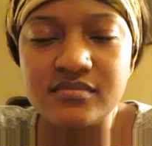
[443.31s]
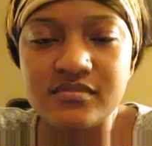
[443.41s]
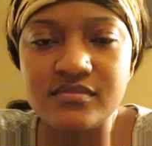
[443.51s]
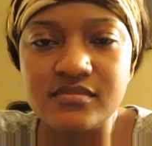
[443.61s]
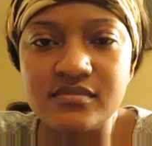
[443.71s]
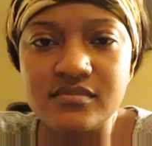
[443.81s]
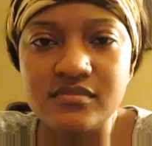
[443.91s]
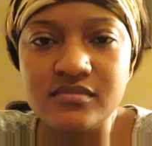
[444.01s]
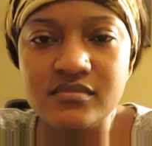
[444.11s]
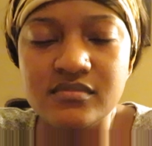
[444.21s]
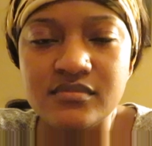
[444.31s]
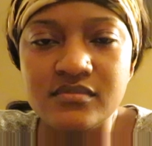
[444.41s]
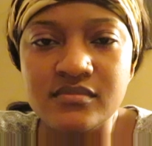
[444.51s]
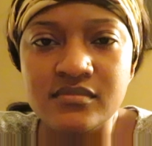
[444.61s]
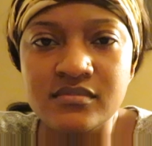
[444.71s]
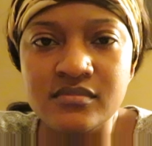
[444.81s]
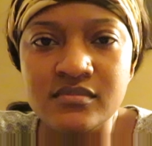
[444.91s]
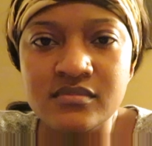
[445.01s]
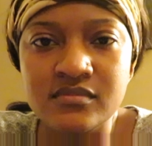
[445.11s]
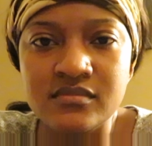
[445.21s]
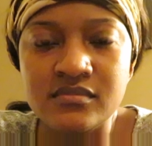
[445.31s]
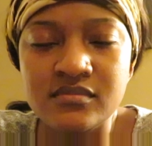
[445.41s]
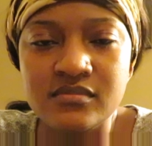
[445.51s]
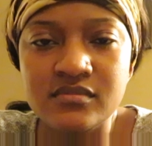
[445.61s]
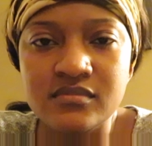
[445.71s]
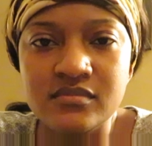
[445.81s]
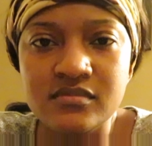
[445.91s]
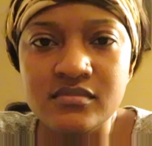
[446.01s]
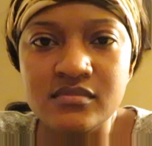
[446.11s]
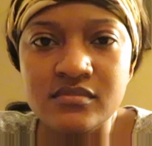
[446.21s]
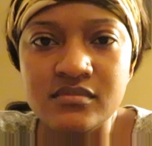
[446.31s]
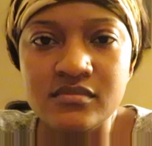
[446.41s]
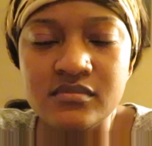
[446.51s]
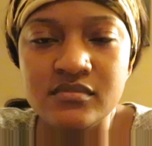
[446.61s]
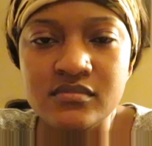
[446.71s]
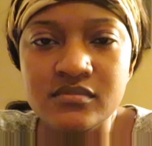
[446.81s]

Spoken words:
(silence)